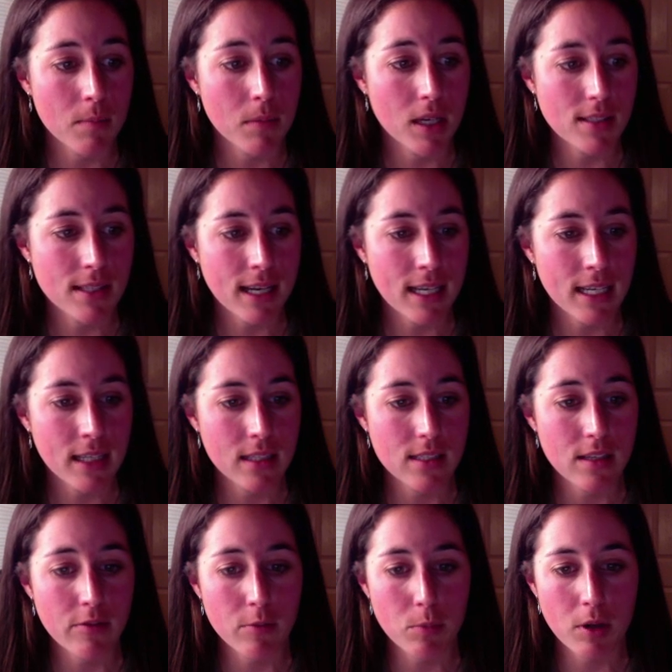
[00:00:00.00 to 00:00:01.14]
assigning these
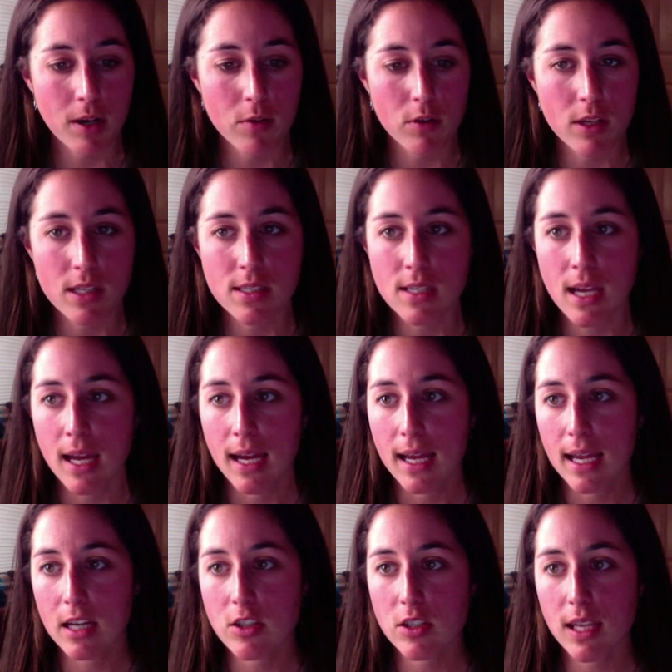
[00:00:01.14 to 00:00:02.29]
different priorities, I
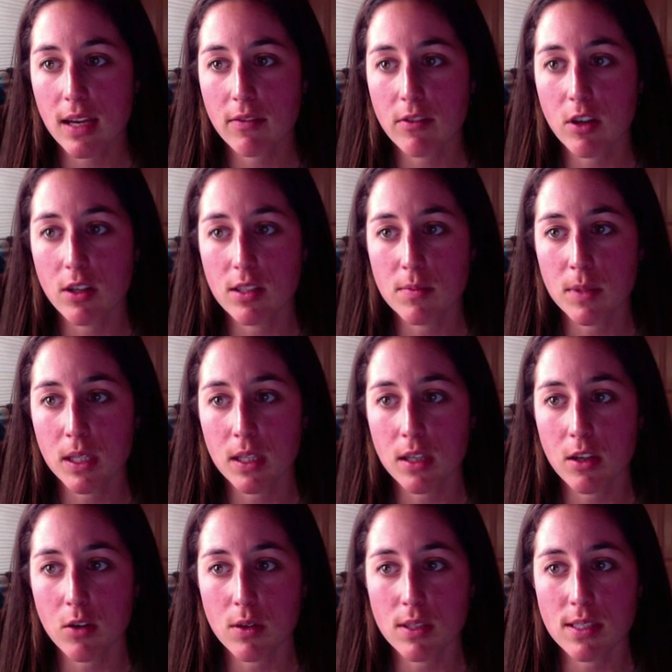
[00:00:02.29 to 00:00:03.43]
actually have to ultimately
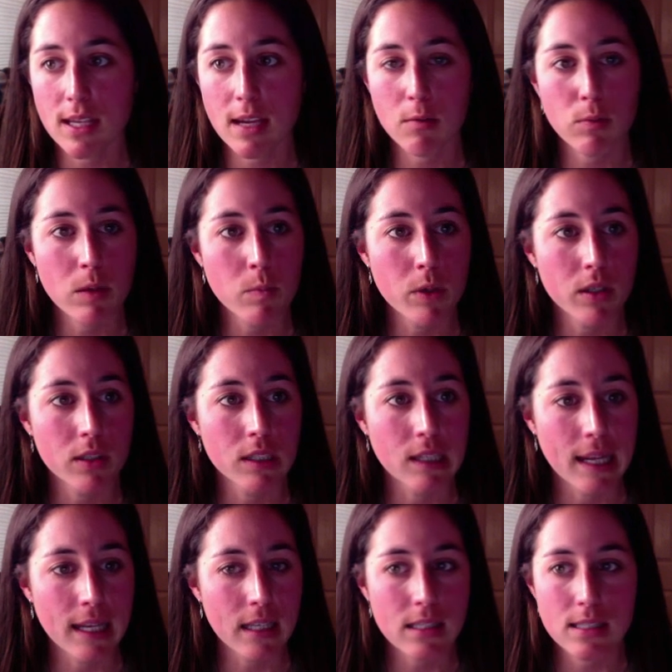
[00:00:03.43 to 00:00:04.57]
go and say rebuild
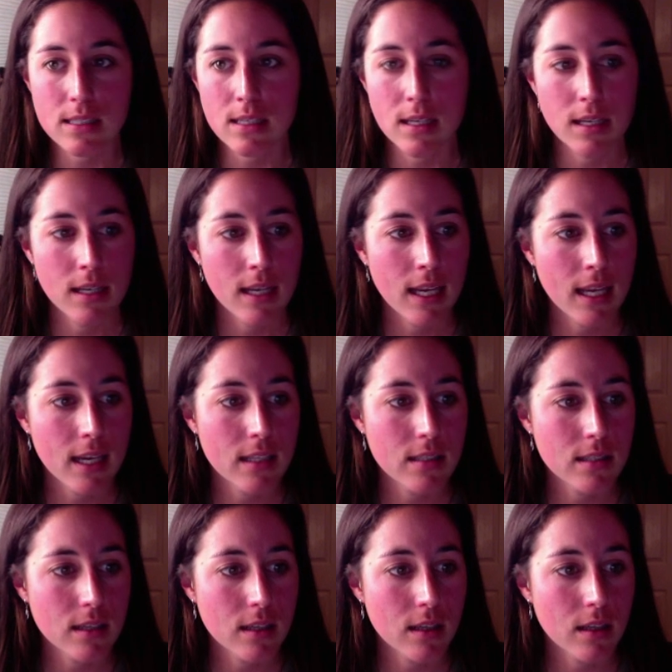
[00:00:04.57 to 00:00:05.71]
links and
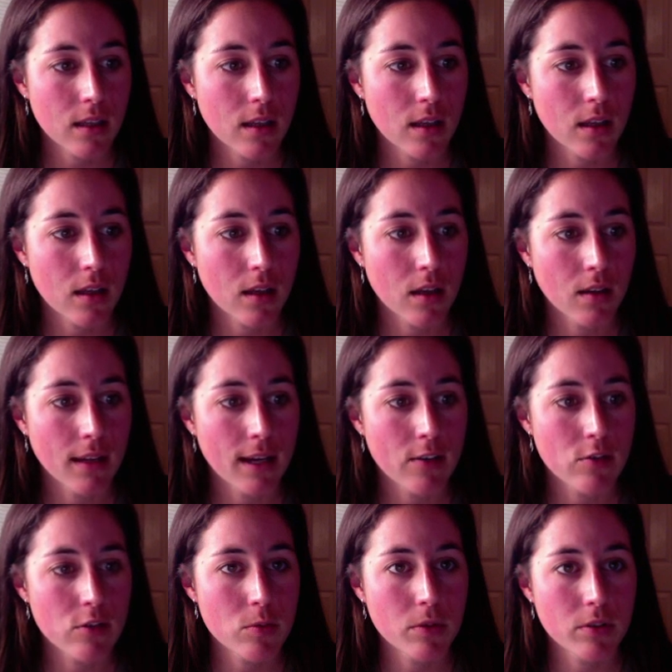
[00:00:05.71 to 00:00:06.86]
allow
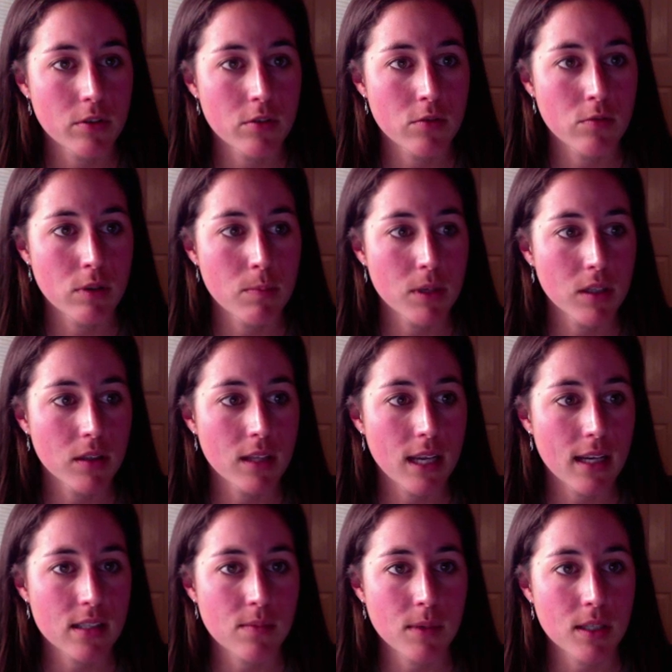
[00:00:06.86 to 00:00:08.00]
Drupal to rebuild the
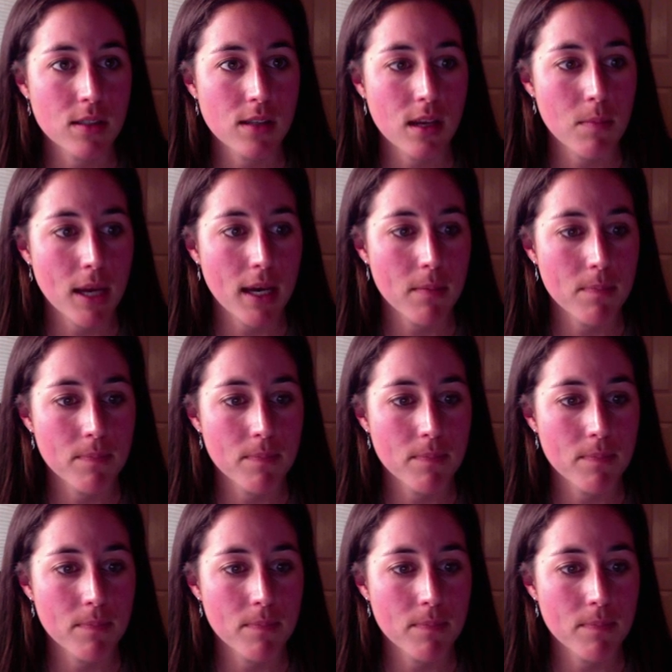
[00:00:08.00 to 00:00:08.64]
XML sitemap.